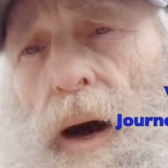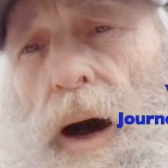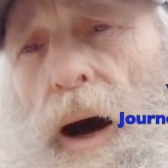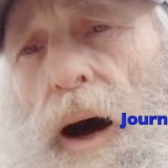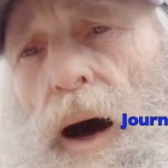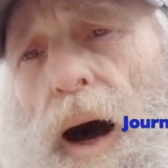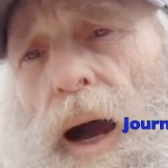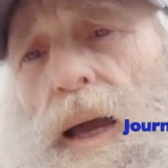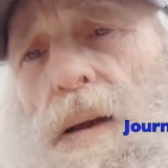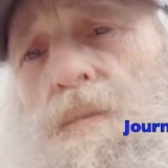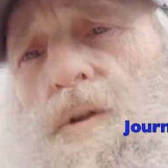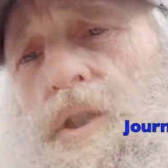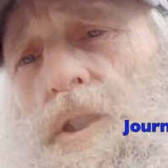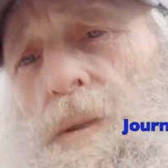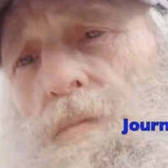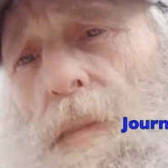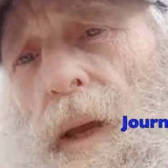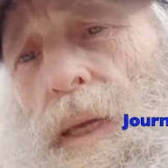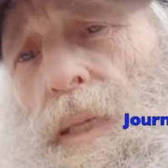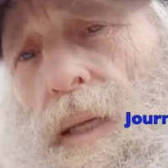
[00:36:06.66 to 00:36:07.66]
I am
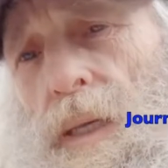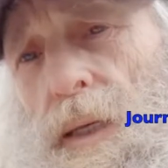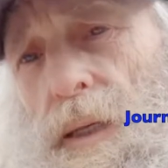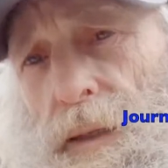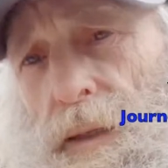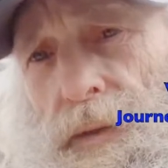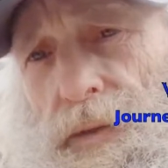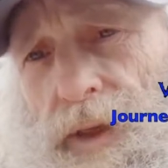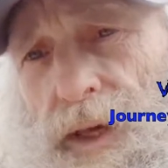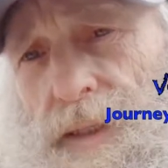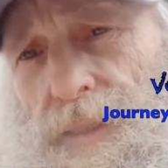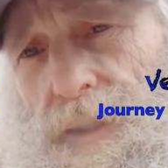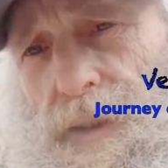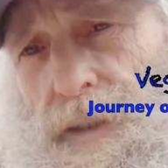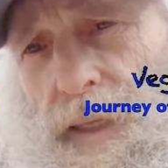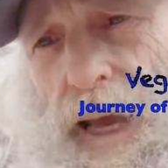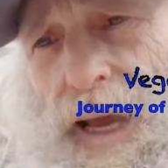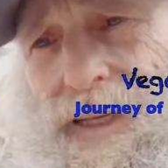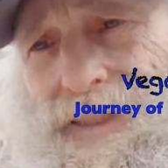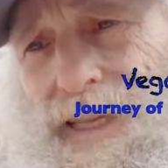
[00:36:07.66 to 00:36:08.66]
just making this
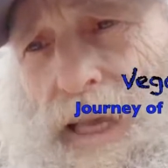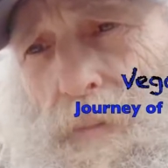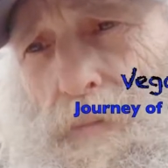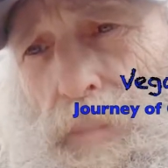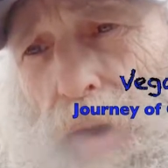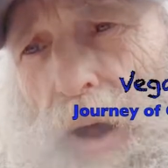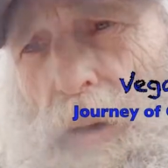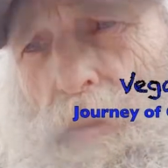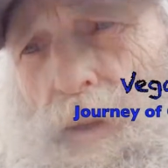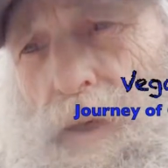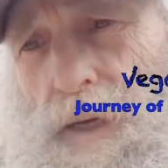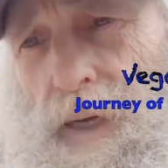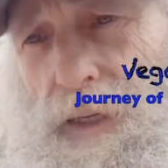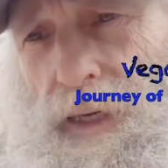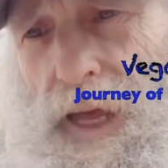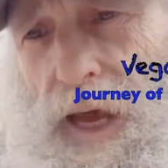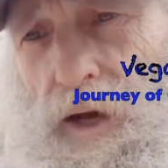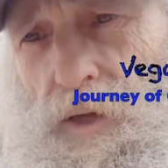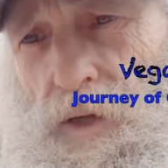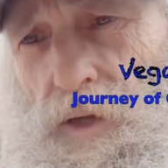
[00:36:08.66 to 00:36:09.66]
as a public
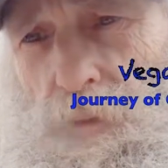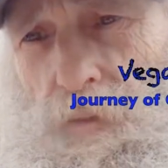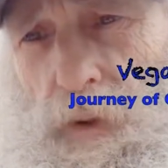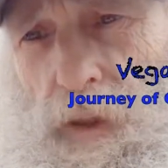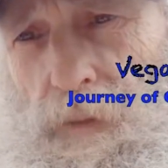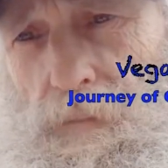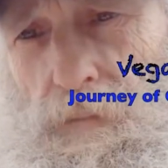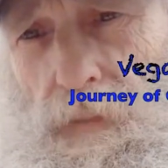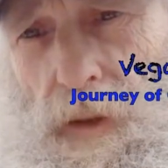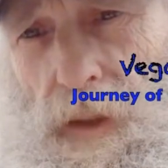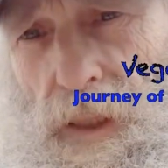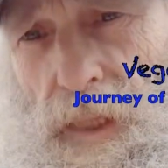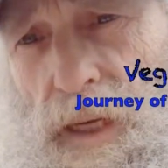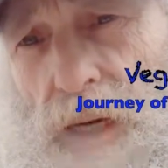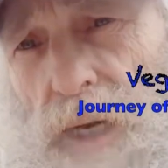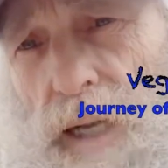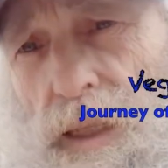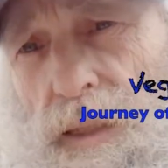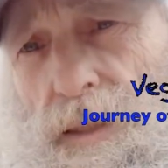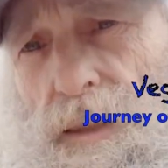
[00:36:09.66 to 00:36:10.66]
announcement
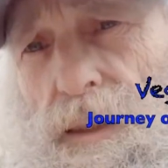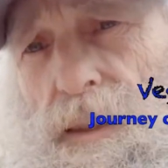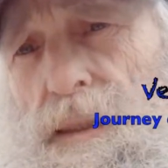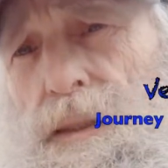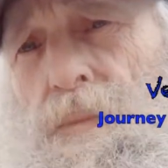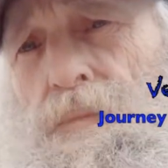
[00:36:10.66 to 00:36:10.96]
because